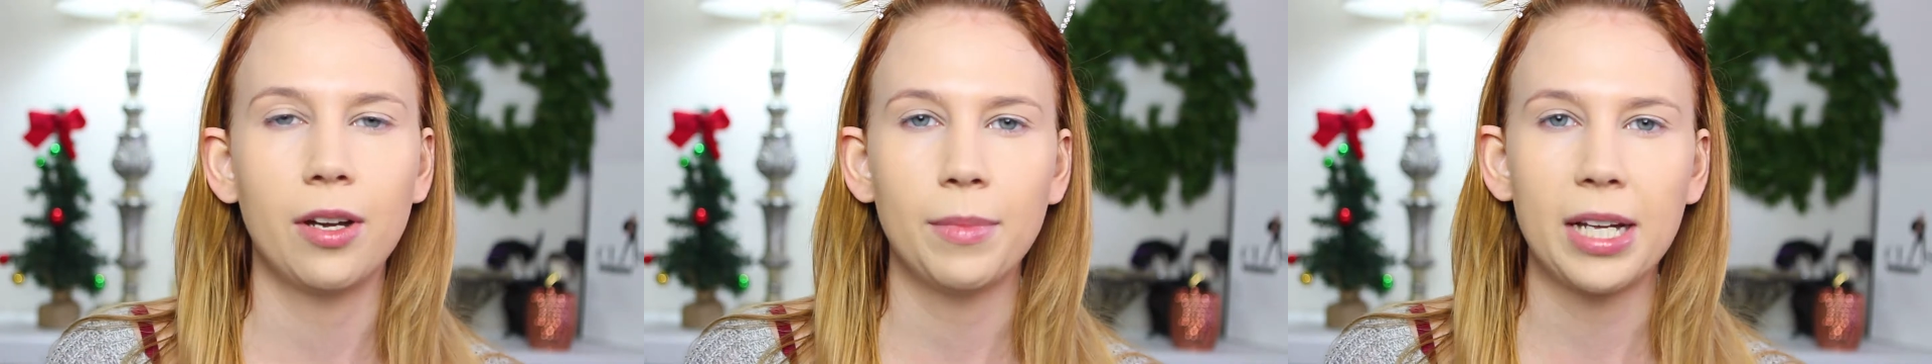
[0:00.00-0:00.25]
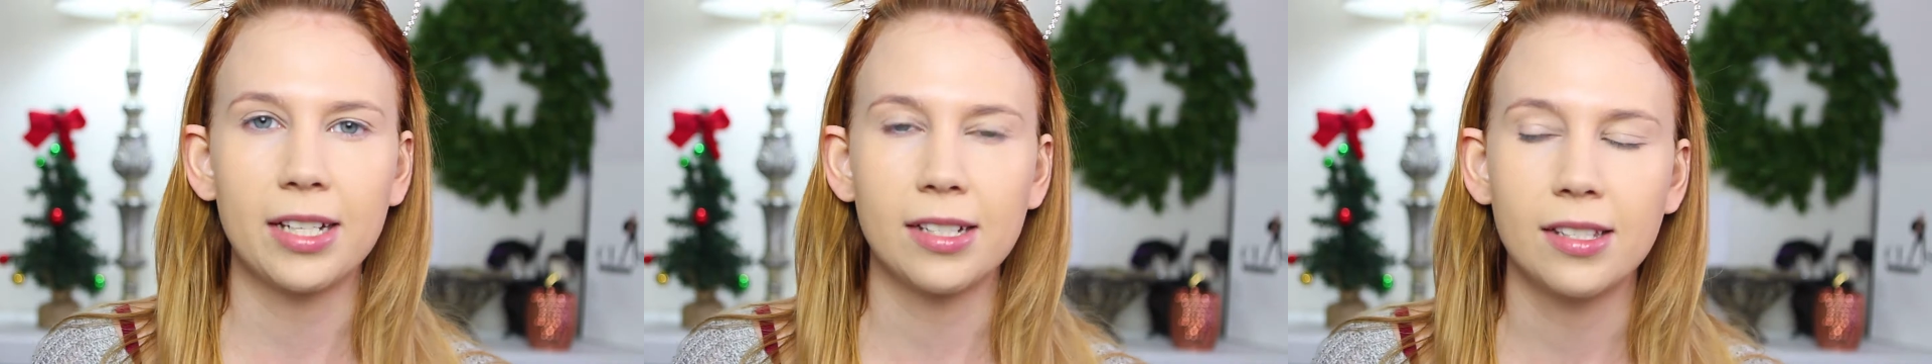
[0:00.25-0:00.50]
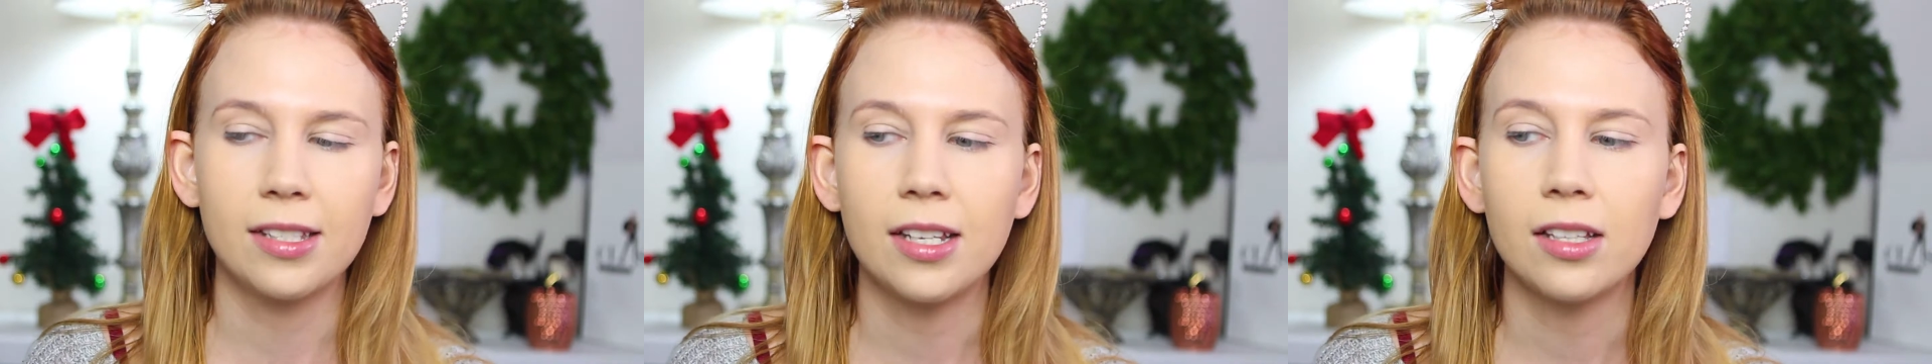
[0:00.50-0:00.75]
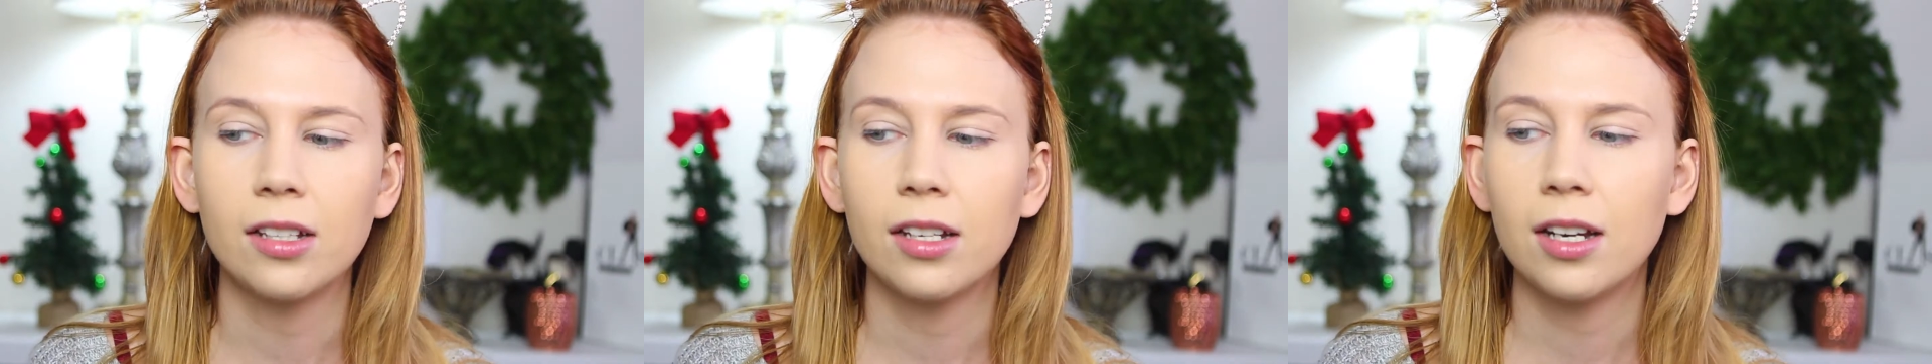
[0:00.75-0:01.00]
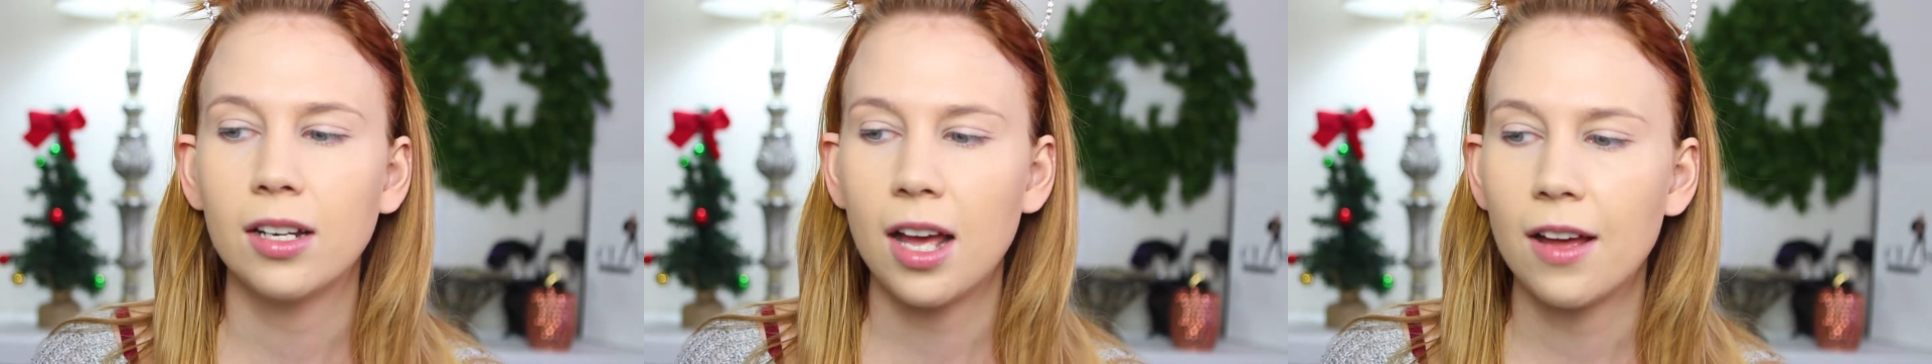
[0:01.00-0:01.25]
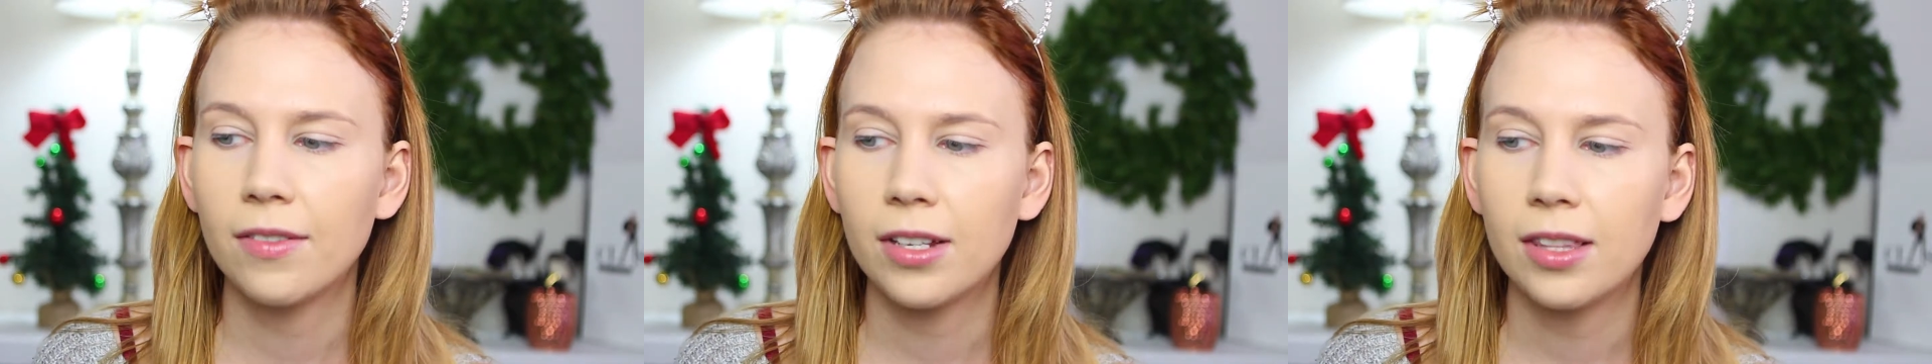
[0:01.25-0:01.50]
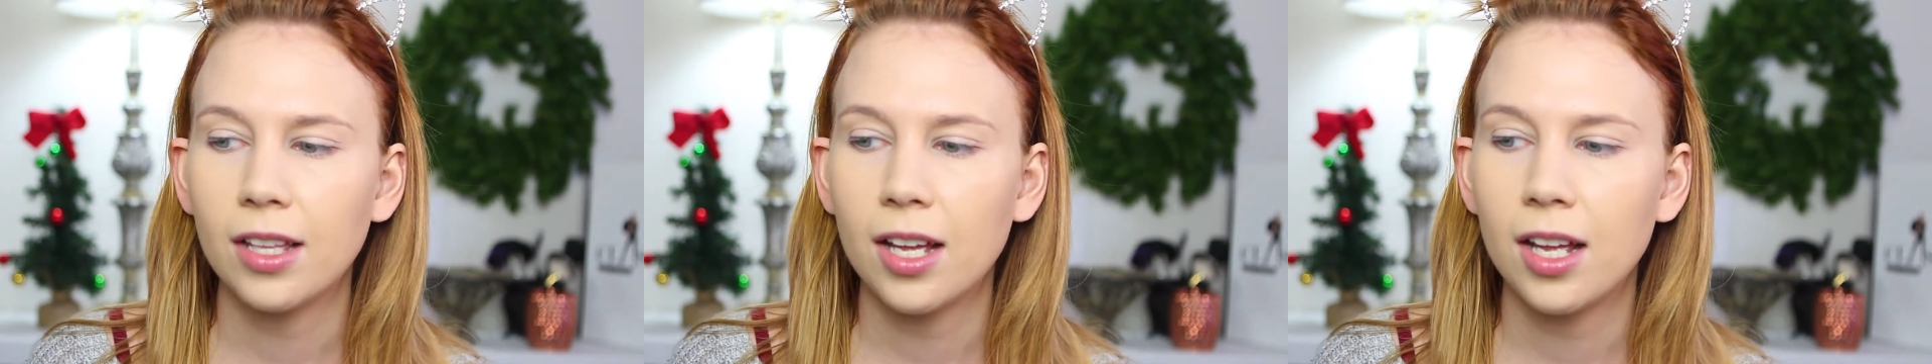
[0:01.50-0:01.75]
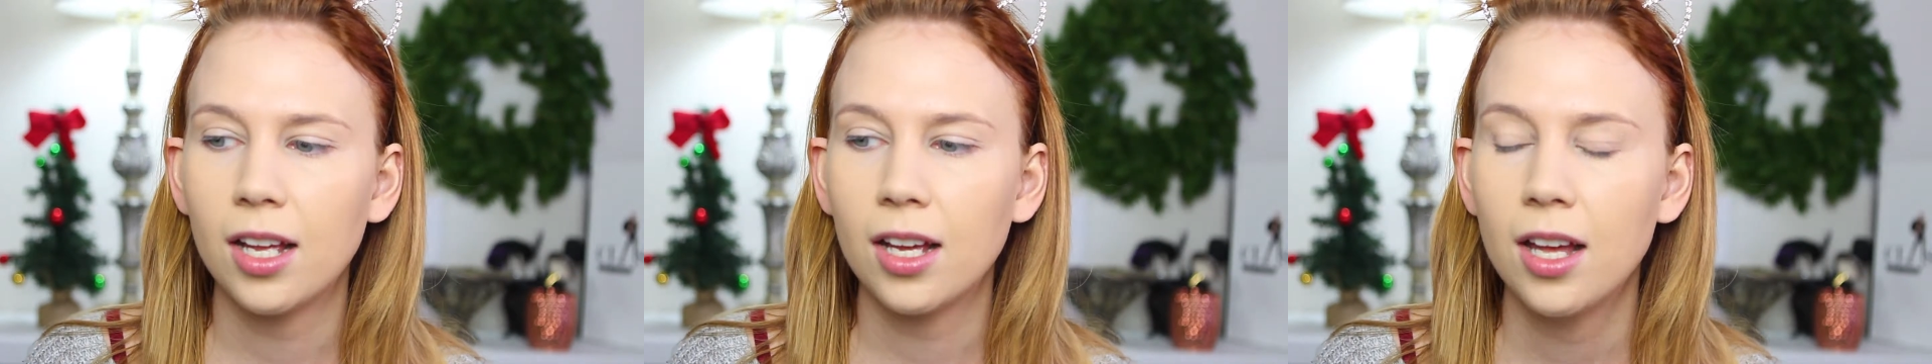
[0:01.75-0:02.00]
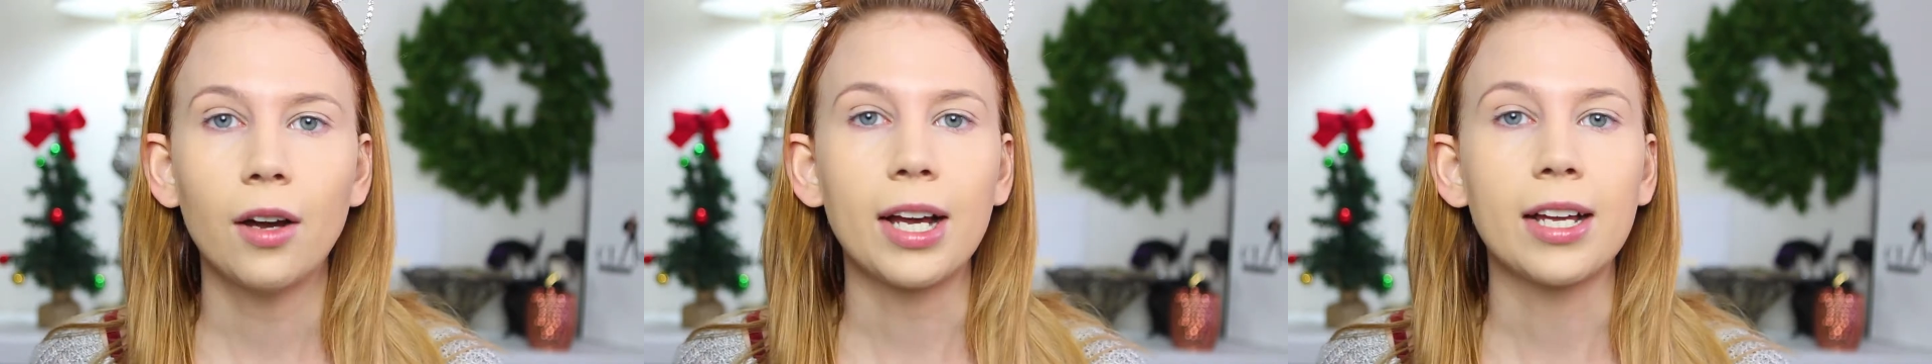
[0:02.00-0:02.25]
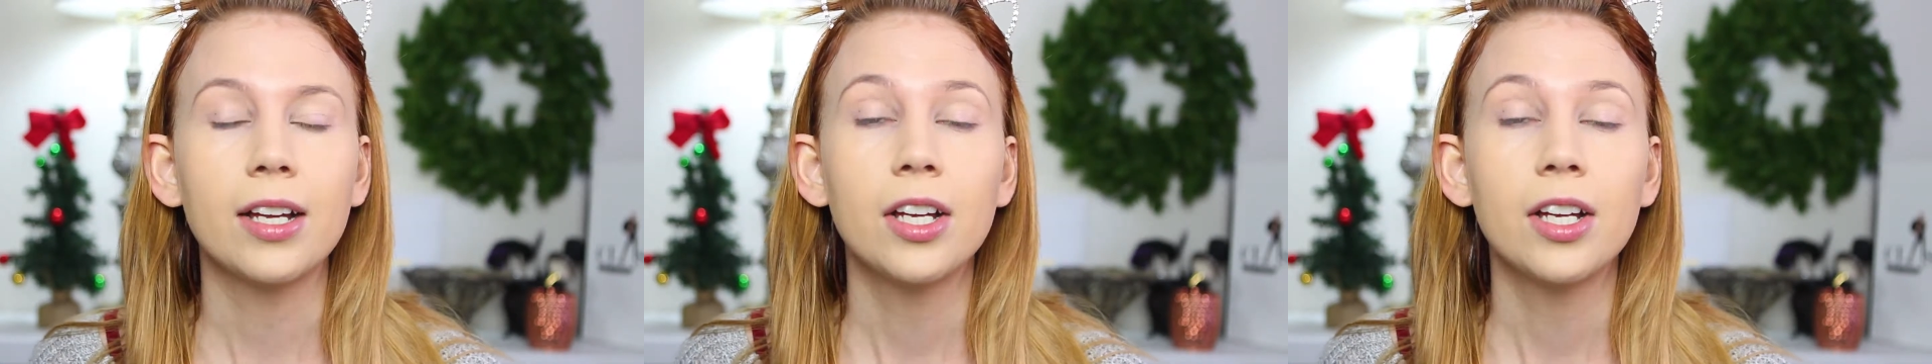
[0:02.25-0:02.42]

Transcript: on my concealer and everything. Okay,